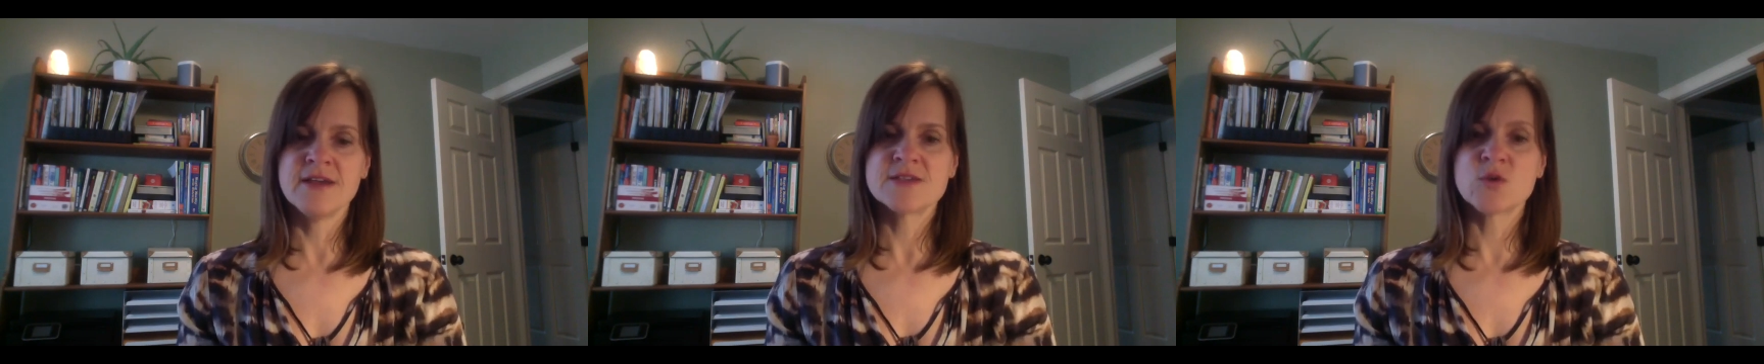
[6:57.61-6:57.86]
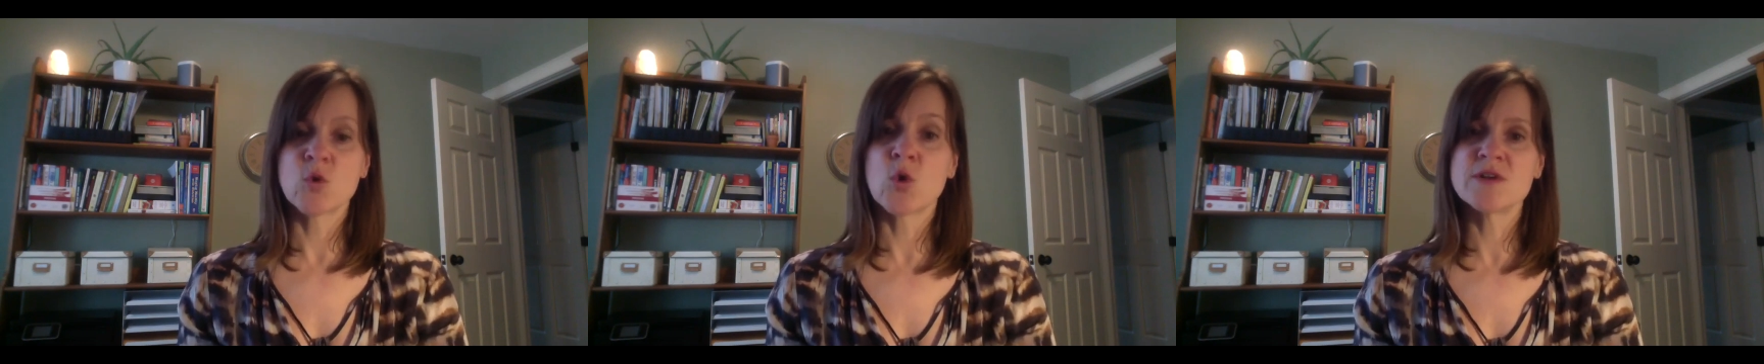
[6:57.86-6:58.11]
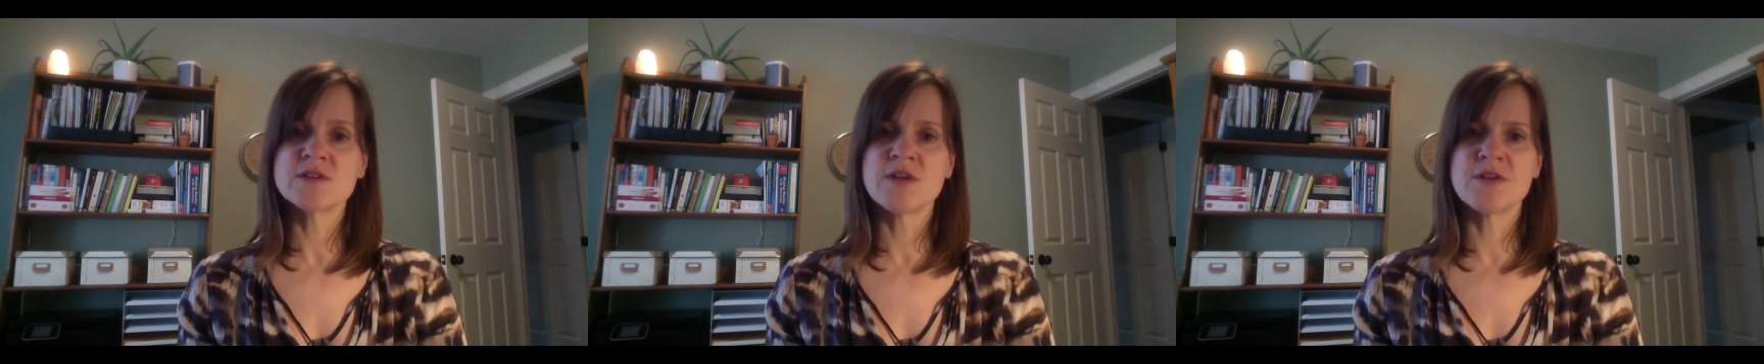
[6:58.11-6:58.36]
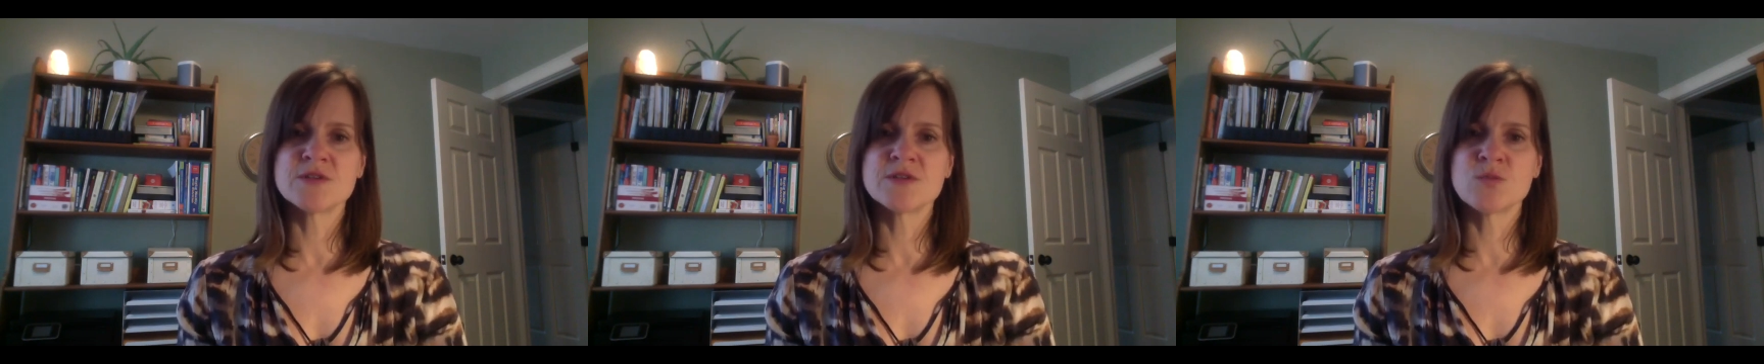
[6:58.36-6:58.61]
So
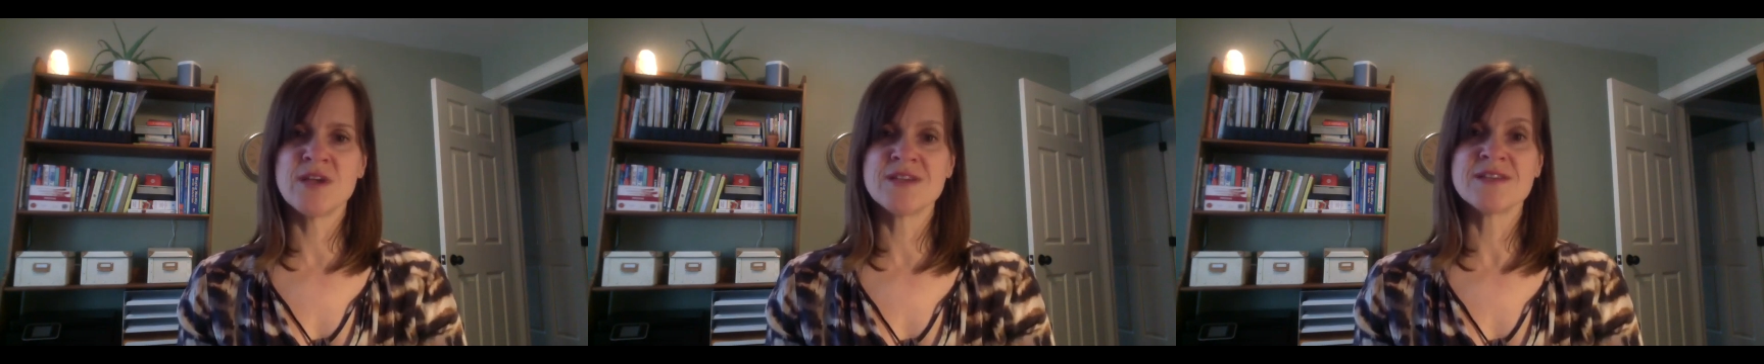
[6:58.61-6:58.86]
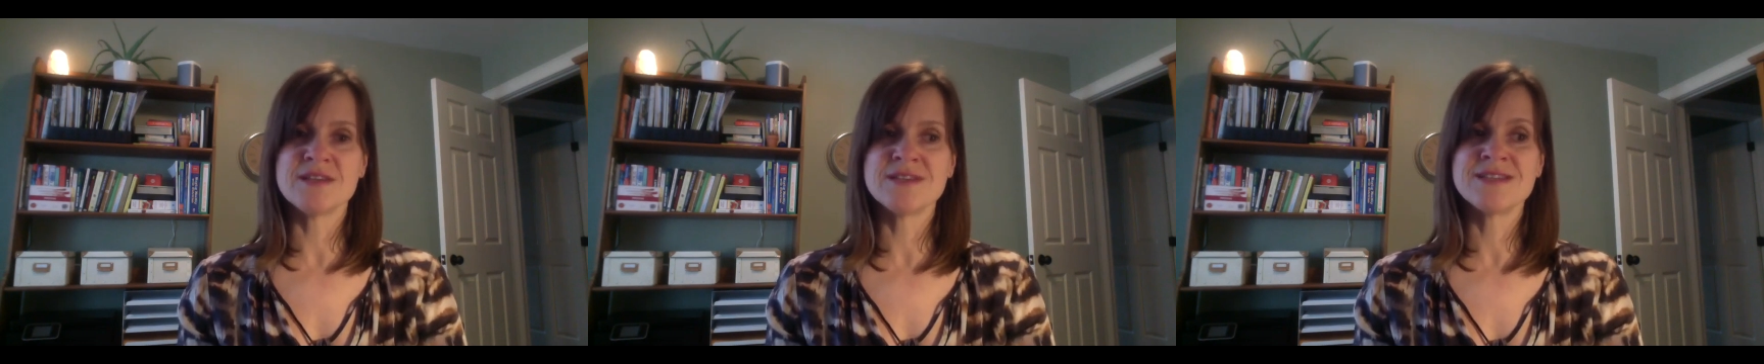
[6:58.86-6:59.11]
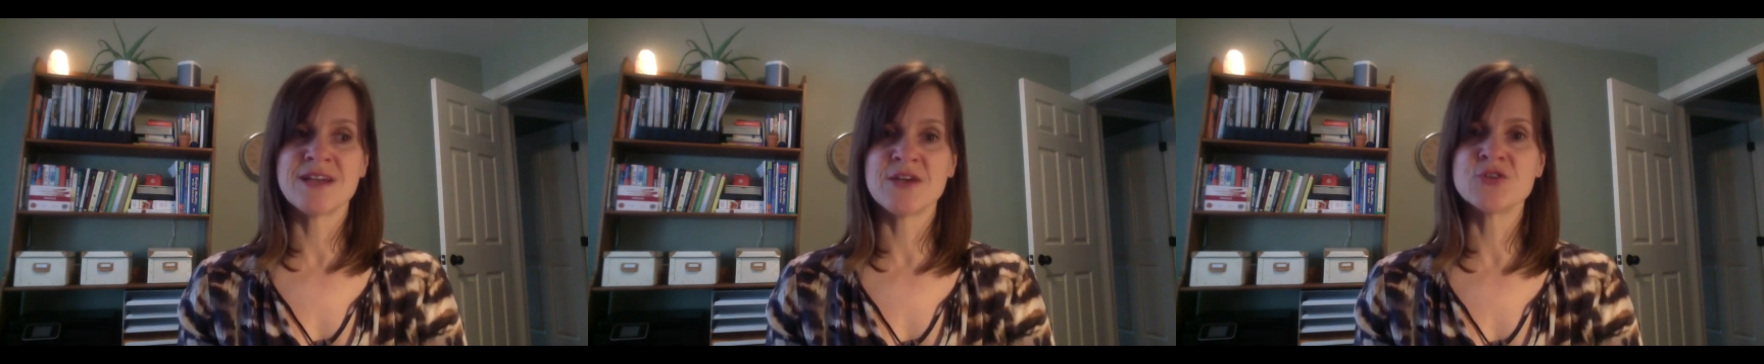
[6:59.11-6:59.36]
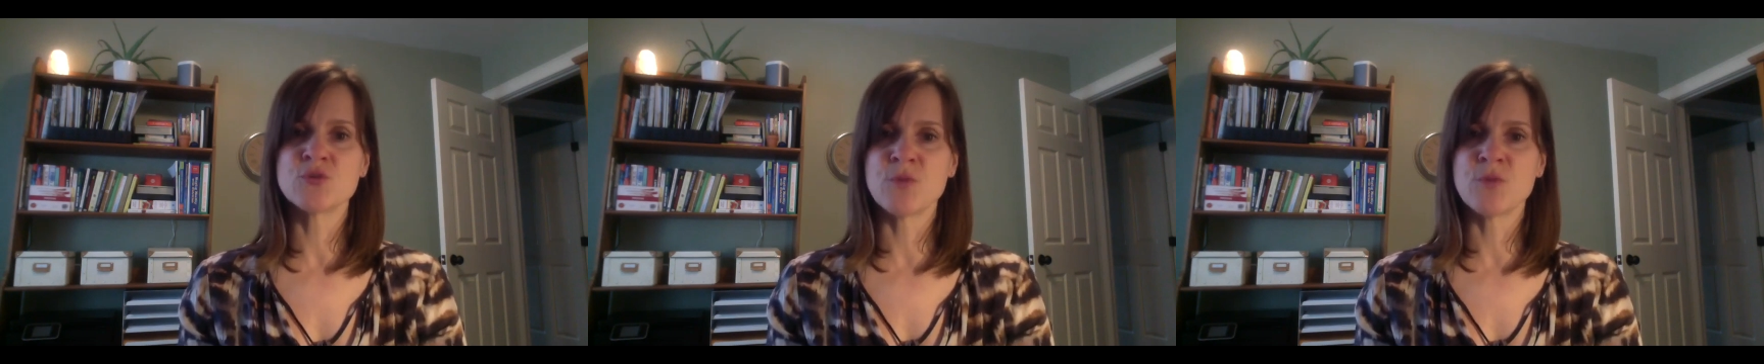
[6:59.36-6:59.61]
cortisol it
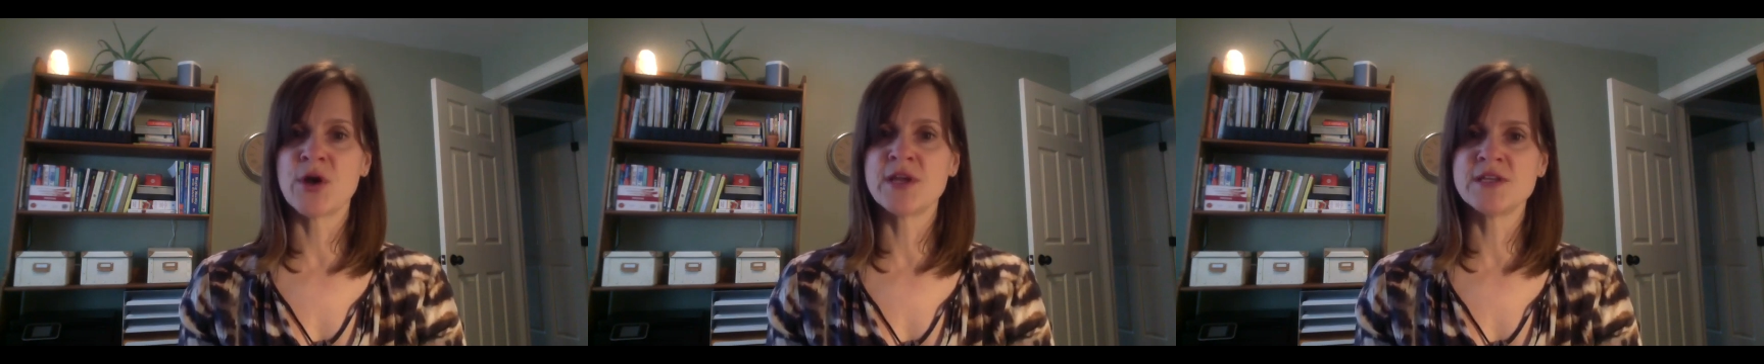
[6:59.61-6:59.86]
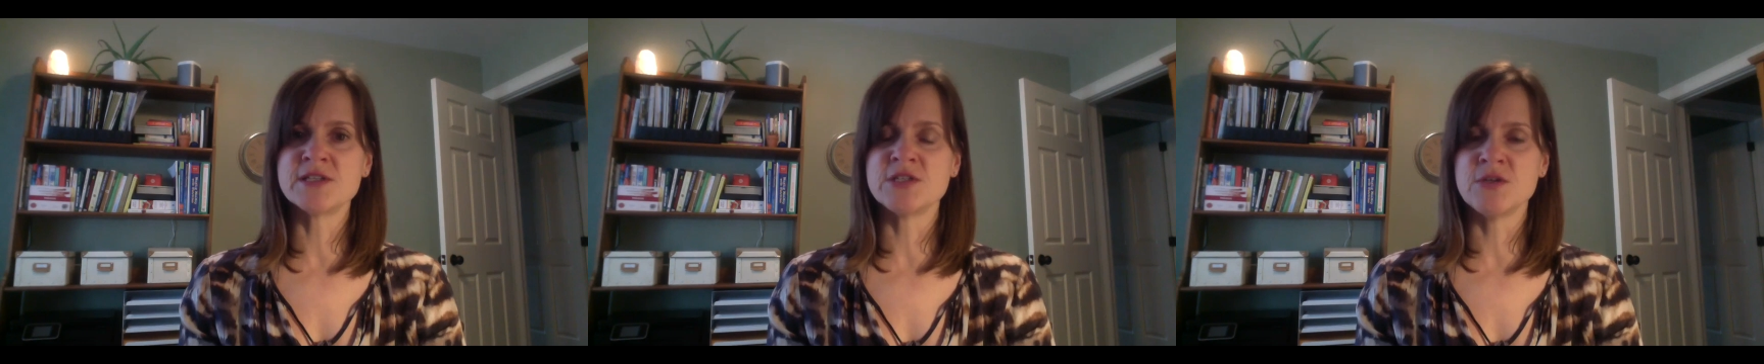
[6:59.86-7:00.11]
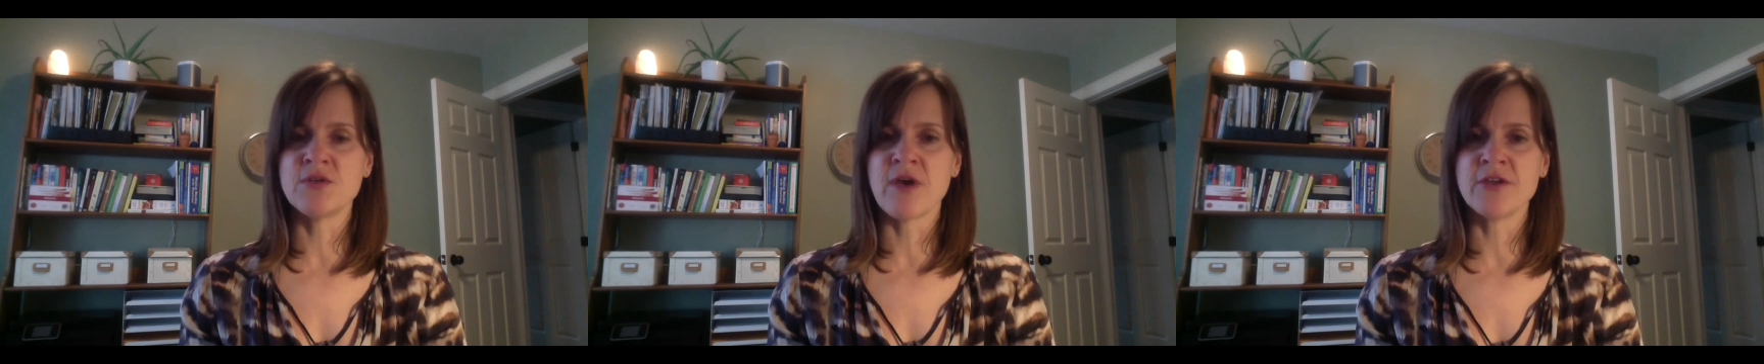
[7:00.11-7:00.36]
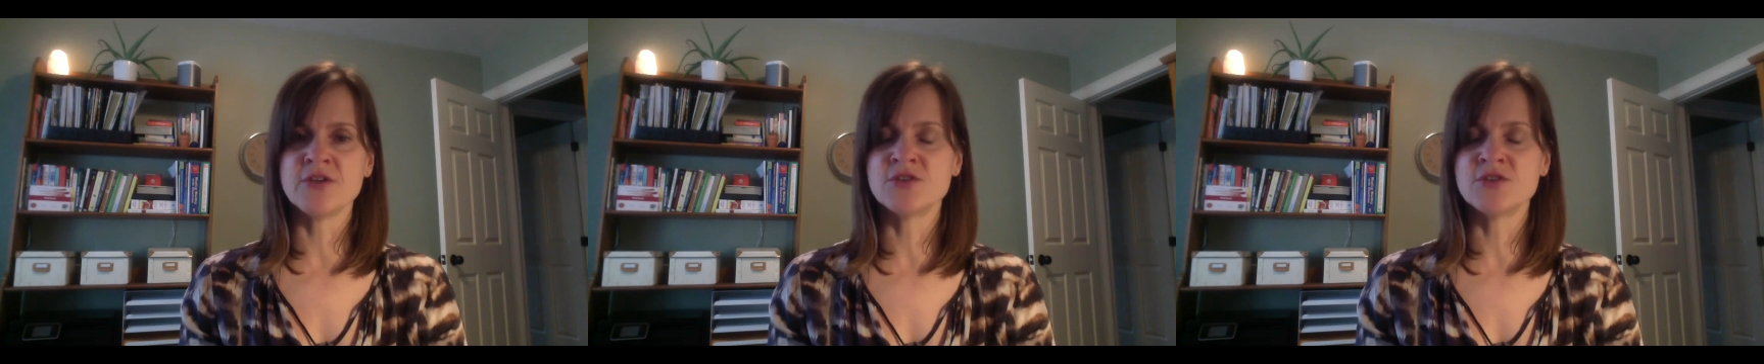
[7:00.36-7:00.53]
tells your body to do that.